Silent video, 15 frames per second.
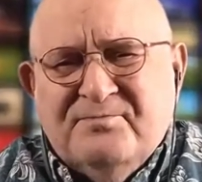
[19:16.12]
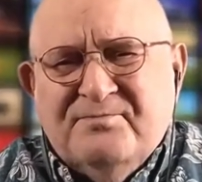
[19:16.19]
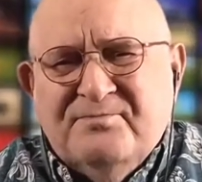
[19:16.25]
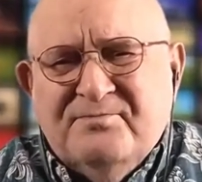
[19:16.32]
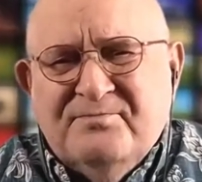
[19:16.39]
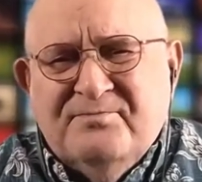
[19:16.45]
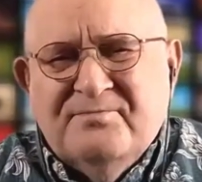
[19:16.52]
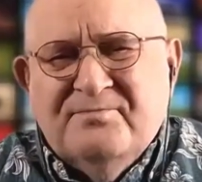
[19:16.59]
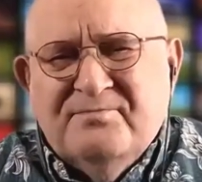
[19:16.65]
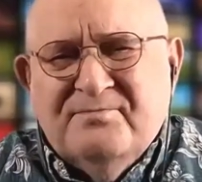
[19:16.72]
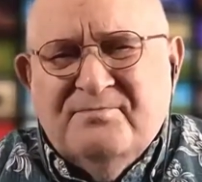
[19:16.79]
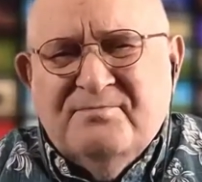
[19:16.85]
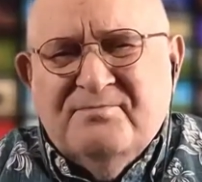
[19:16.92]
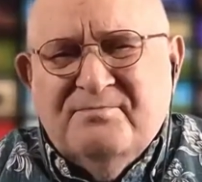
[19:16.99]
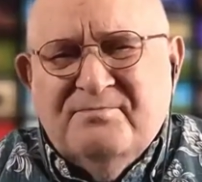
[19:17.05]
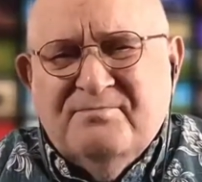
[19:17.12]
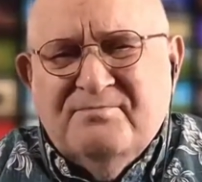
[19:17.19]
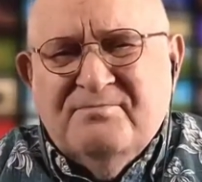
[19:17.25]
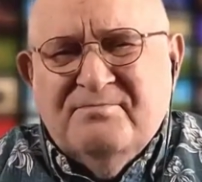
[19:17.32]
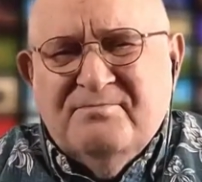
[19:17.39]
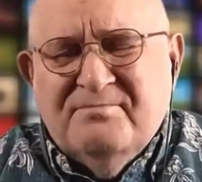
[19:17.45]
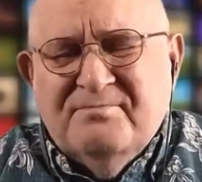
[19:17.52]

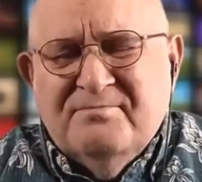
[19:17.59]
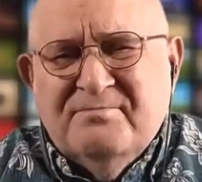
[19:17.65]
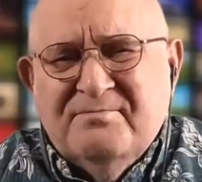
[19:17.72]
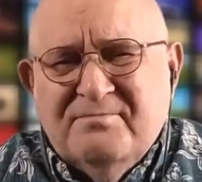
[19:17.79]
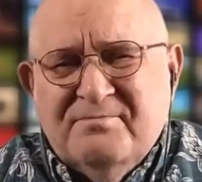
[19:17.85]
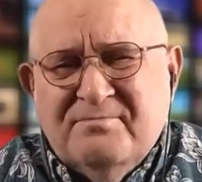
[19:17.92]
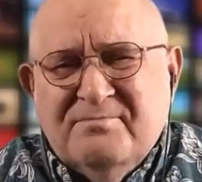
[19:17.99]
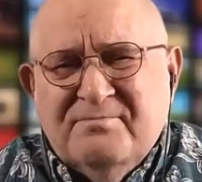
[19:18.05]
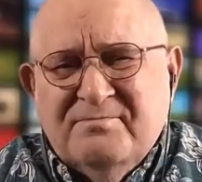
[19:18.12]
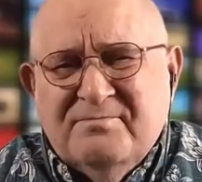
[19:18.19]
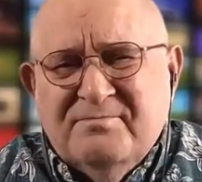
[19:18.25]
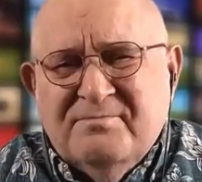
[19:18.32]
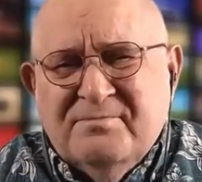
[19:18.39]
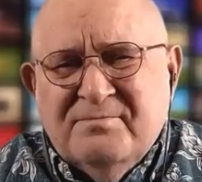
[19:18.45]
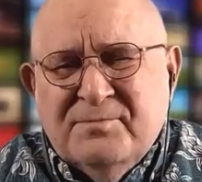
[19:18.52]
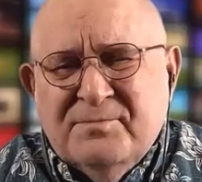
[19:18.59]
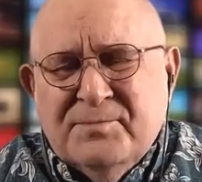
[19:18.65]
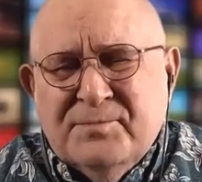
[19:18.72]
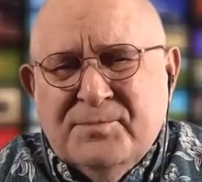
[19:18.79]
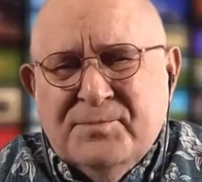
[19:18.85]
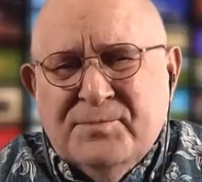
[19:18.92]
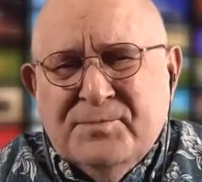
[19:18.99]

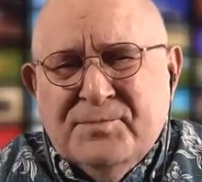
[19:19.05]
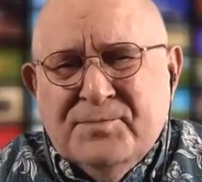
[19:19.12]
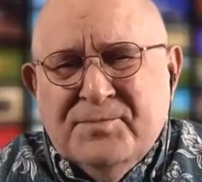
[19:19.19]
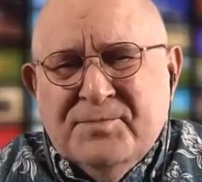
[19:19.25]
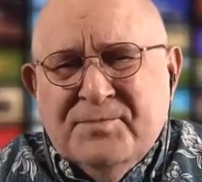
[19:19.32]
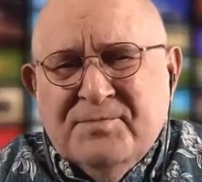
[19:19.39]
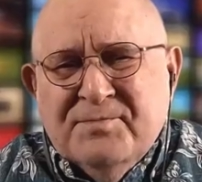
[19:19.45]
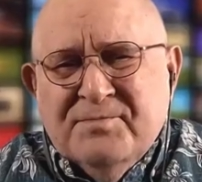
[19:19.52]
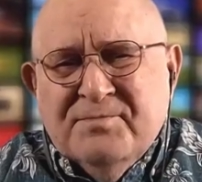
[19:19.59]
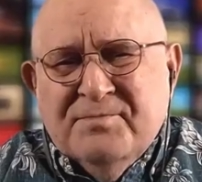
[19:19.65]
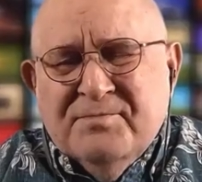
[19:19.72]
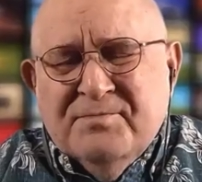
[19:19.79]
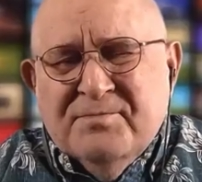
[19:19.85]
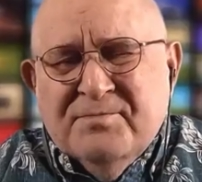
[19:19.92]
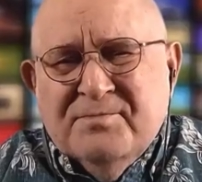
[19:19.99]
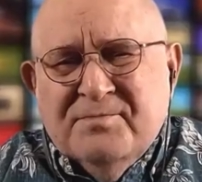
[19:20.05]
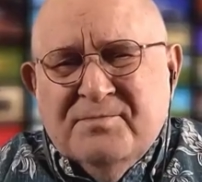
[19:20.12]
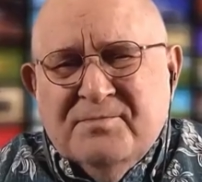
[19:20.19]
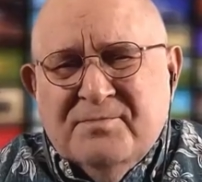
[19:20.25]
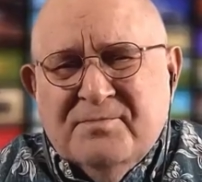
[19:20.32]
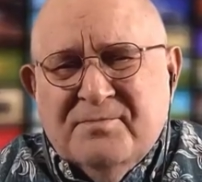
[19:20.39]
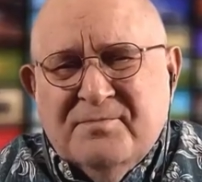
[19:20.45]

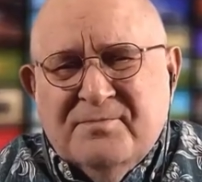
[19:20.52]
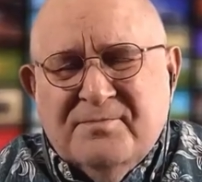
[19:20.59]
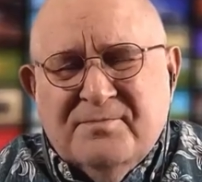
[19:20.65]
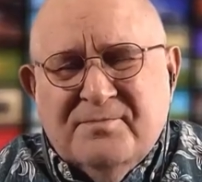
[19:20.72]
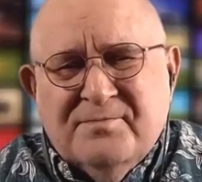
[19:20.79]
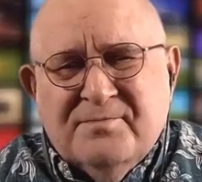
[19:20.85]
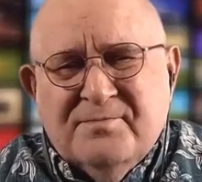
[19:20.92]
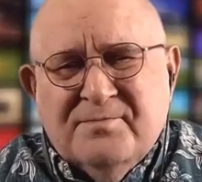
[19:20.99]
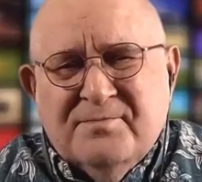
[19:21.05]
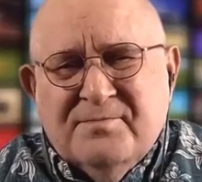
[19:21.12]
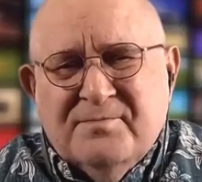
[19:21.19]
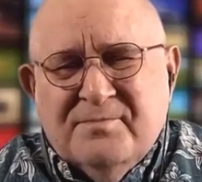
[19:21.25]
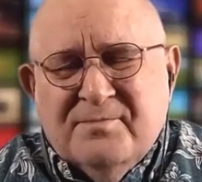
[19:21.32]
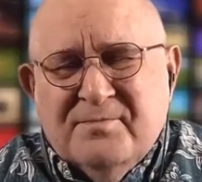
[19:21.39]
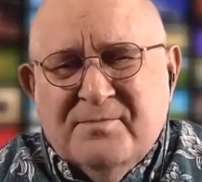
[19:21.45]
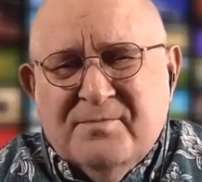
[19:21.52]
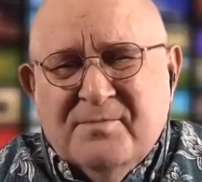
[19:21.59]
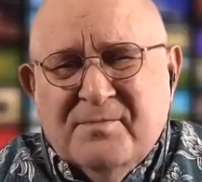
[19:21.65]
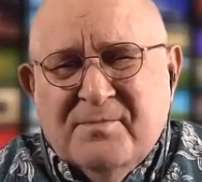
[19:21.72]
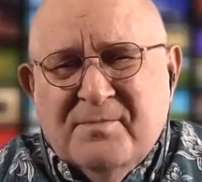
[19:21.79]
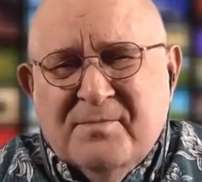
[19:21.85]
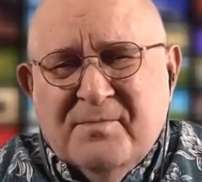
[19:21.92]

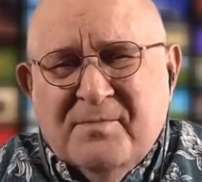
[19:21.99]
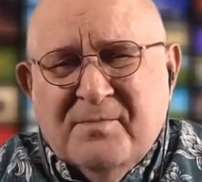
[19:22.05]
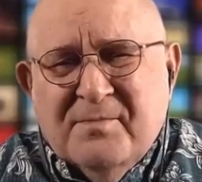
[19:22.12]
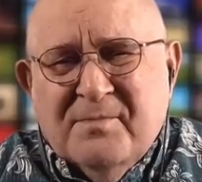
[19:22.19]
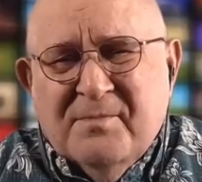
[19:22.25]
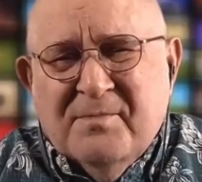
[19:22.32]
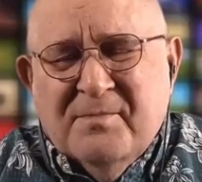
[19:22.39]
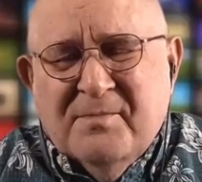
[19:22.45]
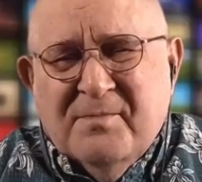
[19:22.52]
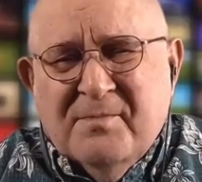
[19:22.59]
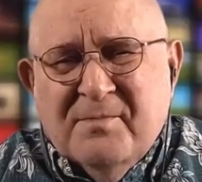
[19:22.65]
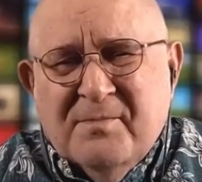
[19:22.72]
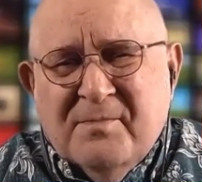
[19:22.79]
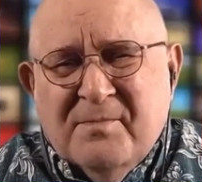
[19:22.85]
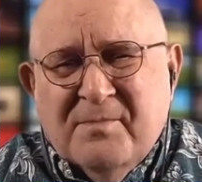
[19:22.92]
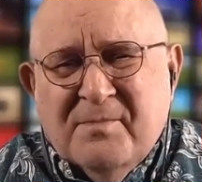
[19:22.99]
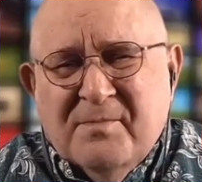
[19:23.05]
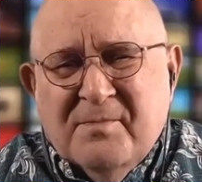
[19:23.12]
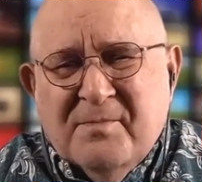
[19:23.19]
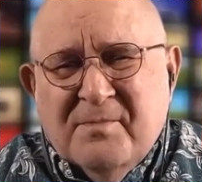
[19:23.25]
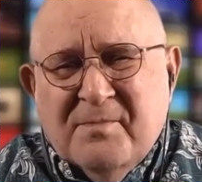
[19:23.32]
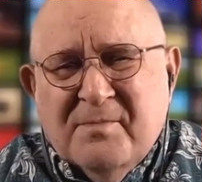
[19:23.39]

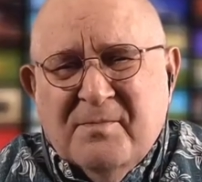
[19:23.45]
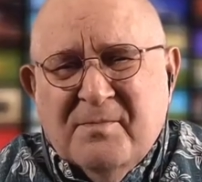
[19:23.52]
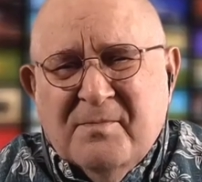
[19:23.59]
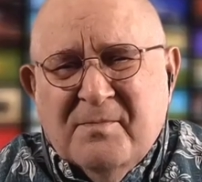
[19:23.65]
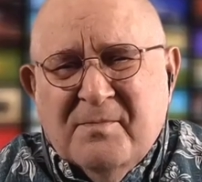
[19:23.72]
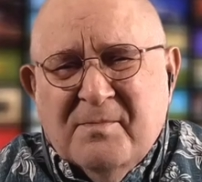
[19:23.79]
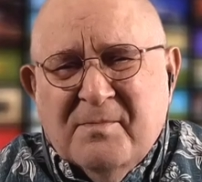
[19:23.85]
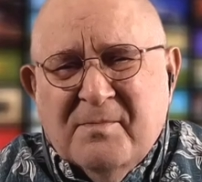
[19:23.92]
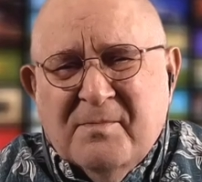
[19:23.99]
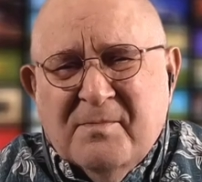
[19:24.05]
(silent)